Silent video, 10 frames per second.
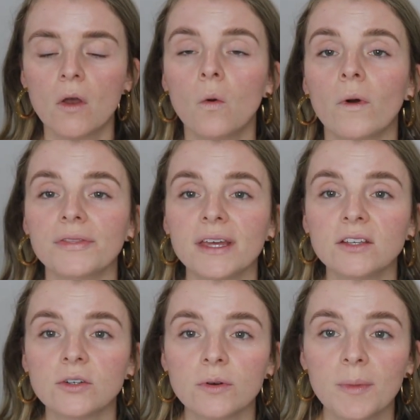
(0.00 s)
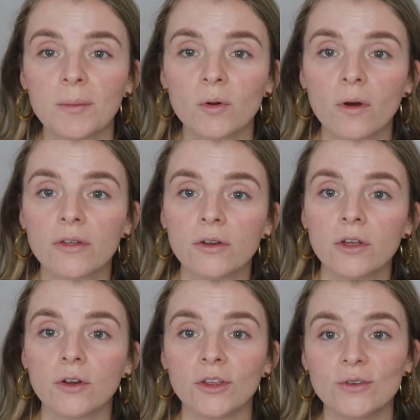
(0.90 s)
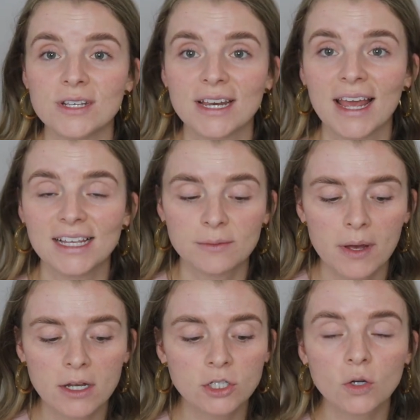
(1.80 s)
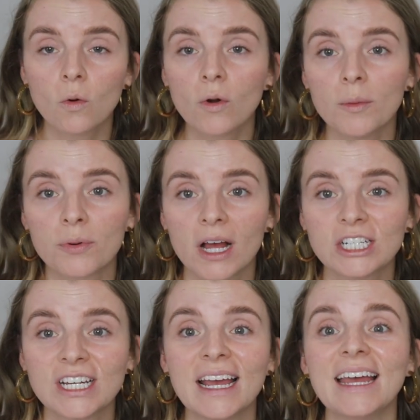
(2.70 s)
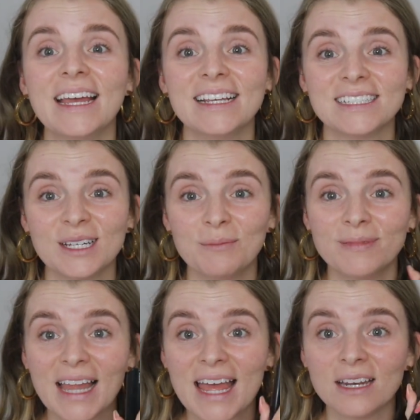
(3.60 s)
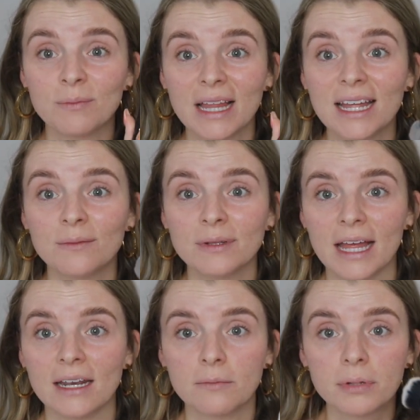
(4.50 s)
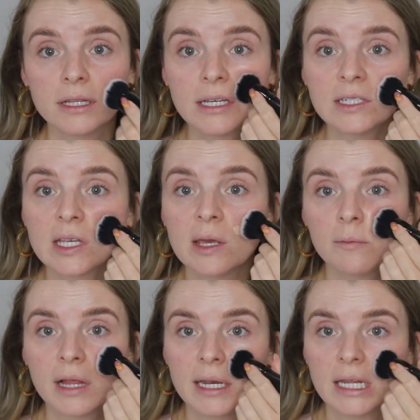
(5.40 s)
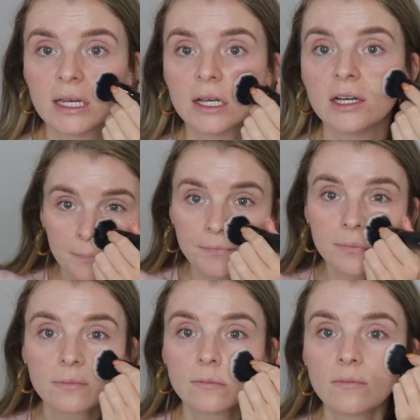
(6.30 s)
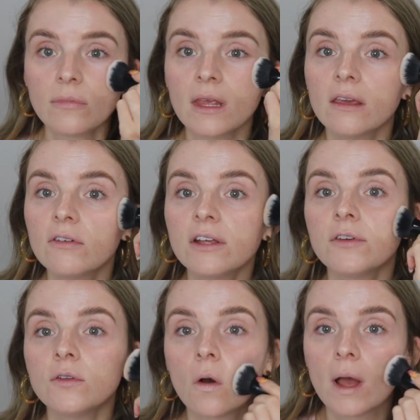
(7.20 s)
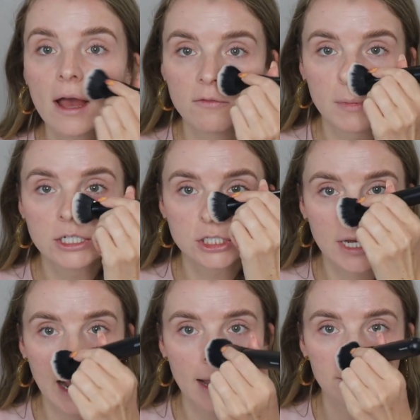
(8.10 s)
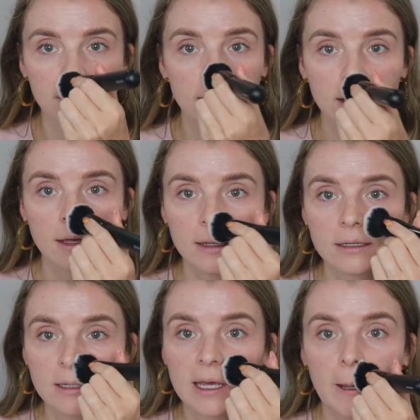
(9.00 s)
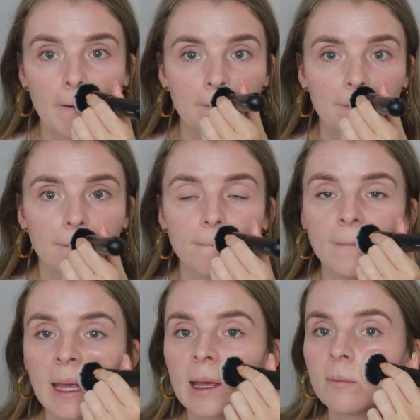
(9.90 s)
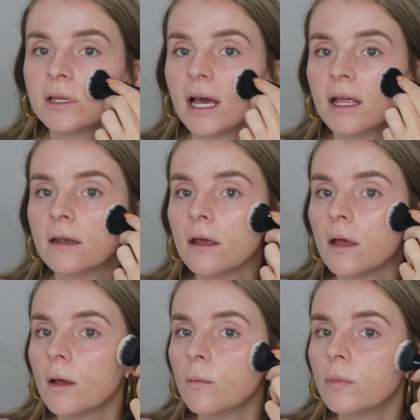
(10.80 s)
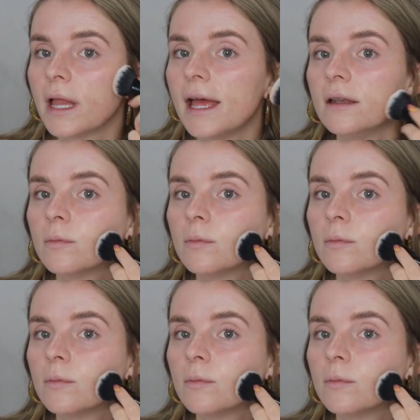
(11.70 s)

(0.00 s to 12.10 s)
One thing to remember, whether you're using a sponge or a brush, is to blend, blend, blend. Please keep blending. Even if you don't have much time to get your makeup done, blend,